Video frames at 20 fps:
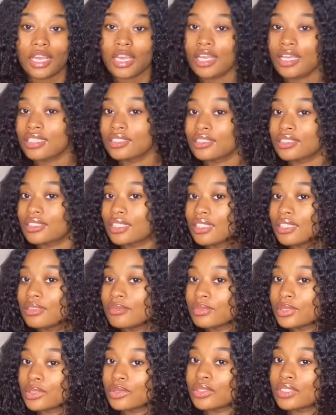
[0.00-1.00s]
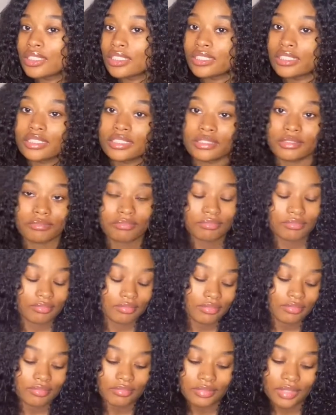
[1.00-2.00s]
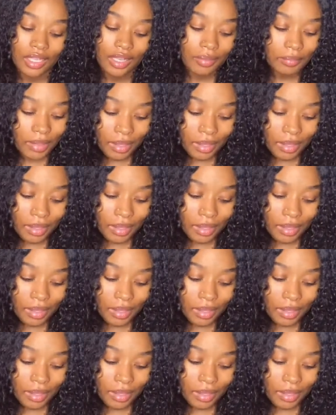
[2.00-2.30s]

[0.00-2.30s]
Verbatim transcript: some shorter, mm, blah,